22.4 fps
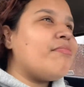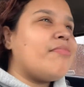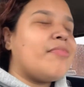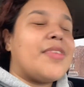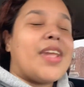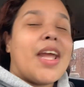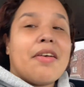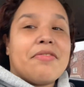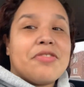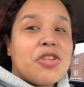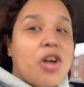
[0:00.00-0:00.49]

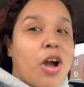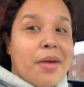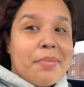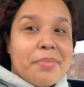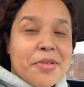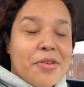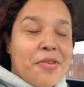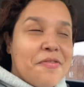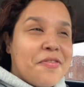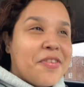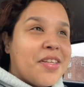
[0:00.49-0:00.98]
they have
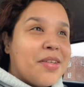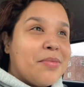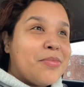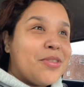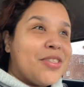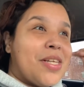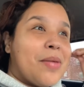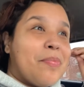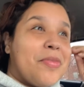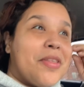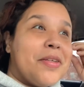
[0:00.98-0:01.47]
tarps over them or
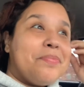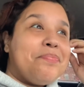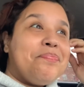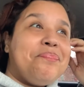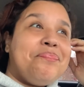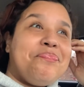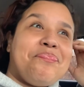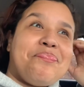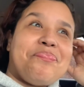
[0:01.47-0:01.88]
something.